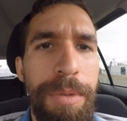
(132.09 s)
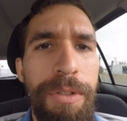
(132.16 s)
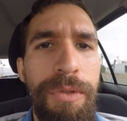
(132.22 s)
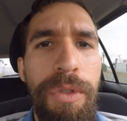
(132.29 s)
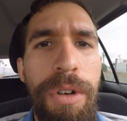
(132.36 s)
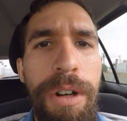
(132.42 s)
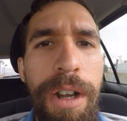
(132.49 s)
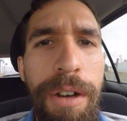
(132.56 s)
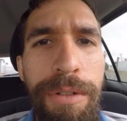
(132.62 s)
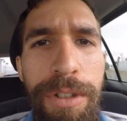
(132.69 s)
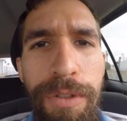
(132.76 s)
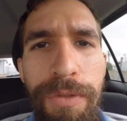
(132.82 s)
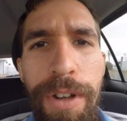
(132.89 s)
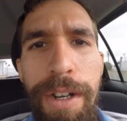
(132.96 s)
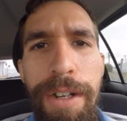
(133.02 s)
Before, I
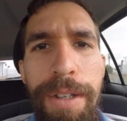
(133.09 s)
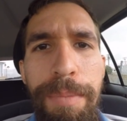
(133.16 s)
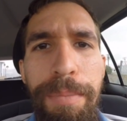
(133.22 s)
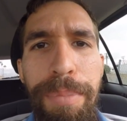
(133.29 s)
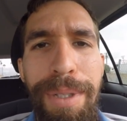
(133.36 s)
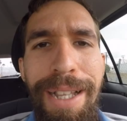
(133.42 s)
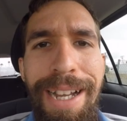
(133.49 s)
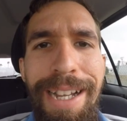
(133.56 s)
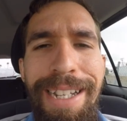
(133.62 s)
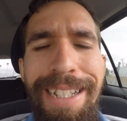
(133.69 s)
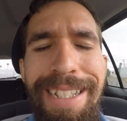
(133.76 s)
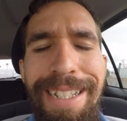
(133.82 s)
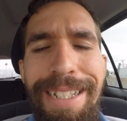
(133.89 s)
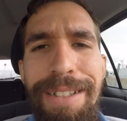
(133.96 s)
was very blind.